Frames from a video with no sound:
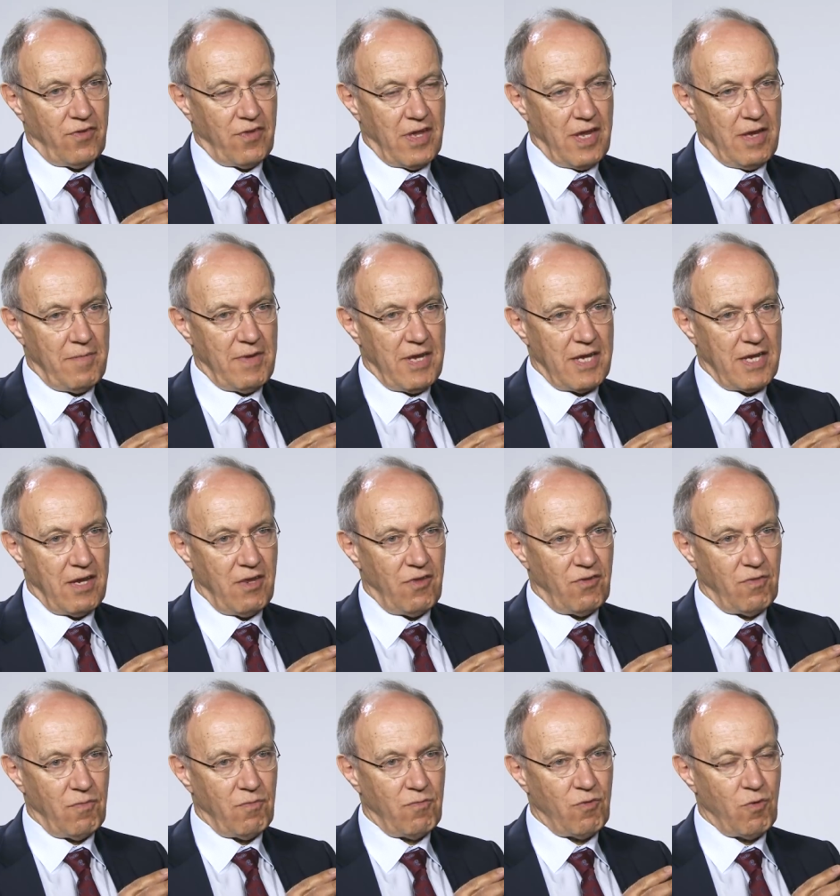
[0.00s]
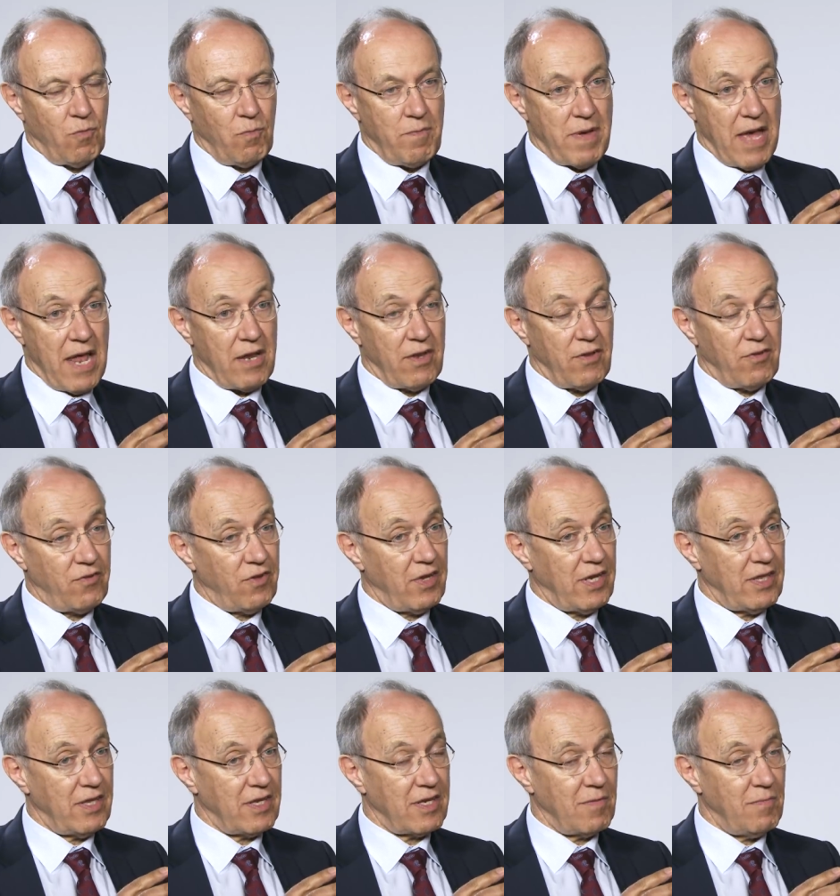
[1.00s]
A mechanism for
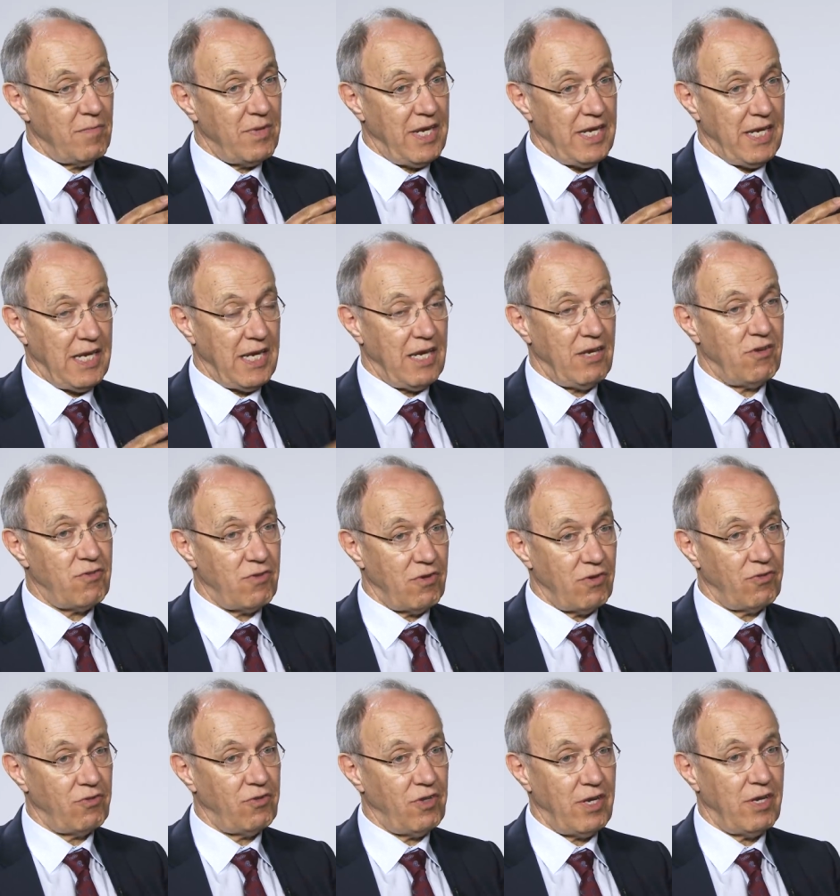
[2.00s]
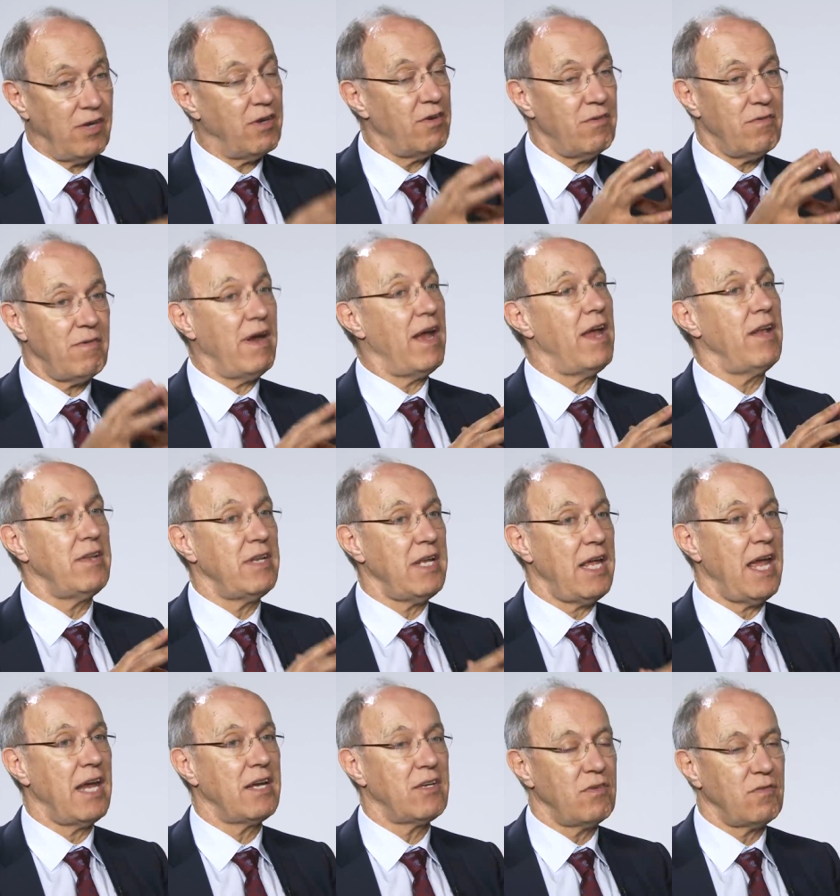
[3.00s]
balancing the competing interests in and around
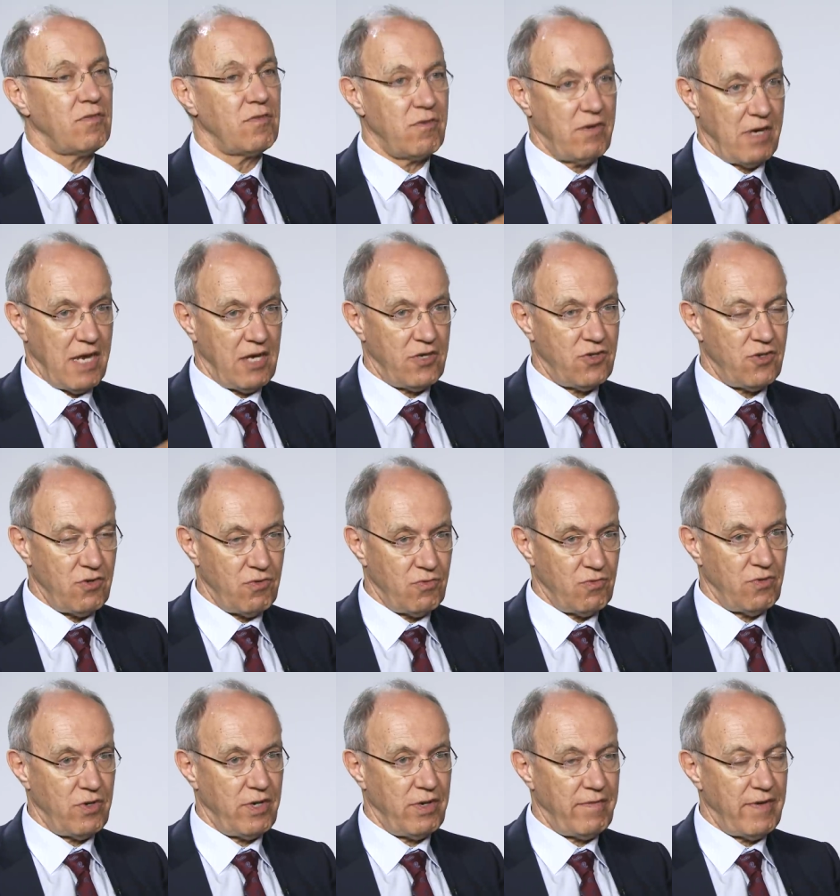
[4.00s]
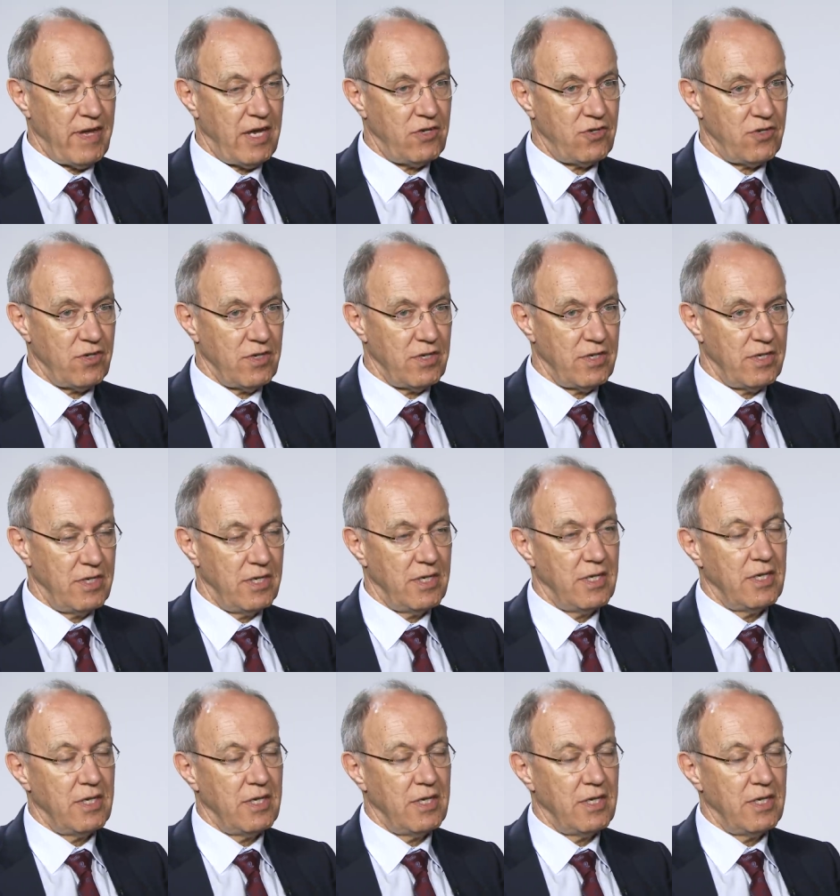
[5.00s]
the act of creation or innovation.